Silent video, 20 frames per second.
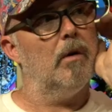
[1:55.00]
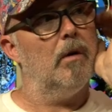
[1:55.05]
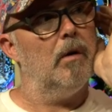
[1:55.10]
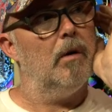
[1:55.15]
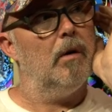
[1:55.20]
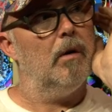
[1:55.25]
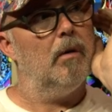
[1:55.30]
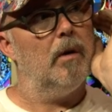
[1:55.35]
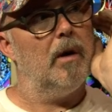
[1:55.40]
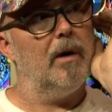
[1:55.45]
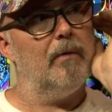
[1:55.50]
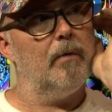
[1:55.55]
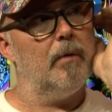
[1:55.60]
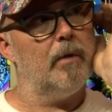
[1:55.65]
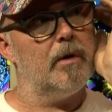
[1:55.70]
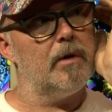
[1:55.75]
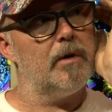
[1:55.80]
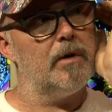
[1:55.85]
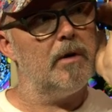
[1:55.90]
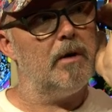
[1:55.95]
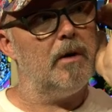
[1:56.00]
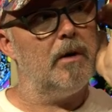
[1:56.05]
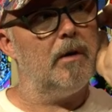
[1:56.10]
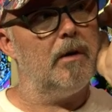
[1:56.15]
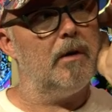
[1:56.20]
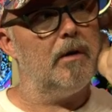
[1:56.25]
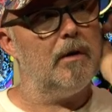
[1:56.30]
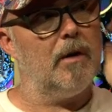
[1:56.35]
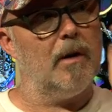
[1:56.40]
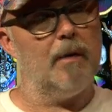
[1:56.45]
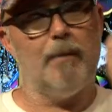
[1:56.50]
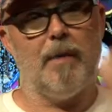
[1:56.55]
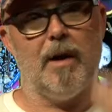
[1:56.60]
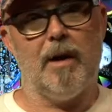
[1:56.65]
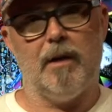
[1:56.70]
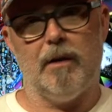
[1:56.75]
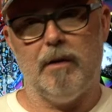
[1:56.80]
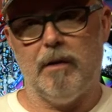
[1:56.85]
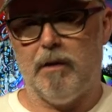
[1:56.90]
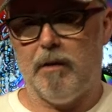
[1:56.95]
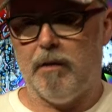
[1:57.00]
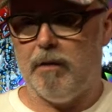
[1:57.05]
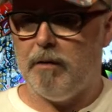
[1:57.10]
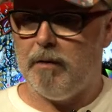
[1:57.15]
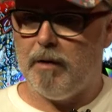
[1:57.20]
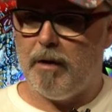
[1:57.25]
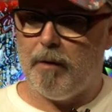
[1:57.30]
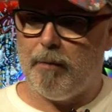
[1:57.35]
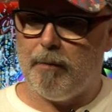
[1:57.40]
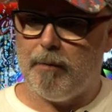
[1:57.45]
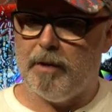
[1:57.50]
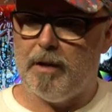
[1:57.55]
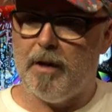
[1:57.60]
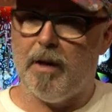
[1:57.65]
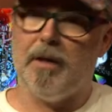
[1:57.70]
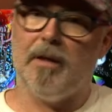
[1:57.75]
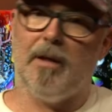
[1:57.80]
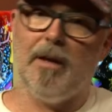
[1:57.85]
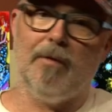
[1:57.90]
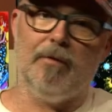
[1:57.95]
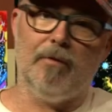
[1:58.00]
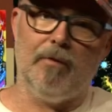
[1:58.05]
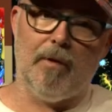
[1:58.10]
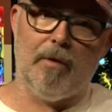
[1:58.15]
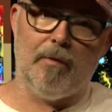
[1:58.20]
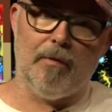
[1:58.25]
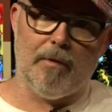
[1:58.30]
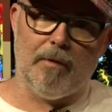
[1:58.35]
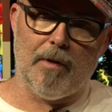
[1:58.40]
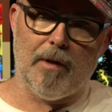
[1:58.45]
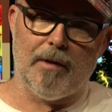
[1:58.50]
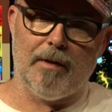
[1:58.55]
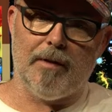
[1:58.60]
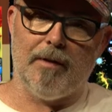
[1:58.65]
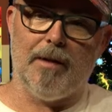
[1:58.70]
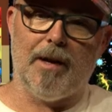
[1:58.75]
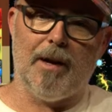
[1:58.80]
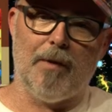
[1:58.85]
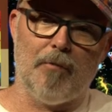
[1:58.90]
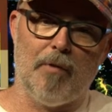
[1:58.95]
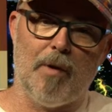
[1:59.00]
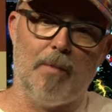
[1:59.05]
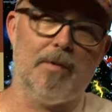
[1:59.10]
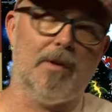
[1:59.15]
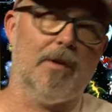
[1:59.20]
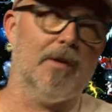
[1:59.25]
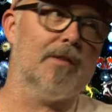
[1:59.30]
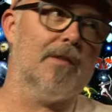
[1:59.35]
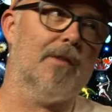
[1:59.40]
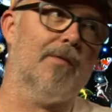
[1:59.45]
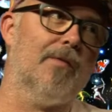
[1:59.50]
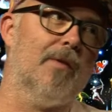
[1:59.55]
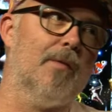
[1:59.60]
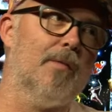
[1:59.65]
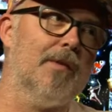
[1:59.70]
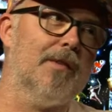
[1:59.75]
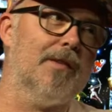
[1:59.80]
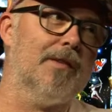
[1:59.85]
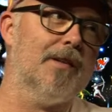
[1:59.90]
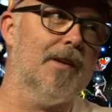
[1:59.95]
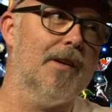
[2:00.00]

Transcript: Right. Even when I was young, like right. make little. Um, I love re- like um, reptiles and amphibians.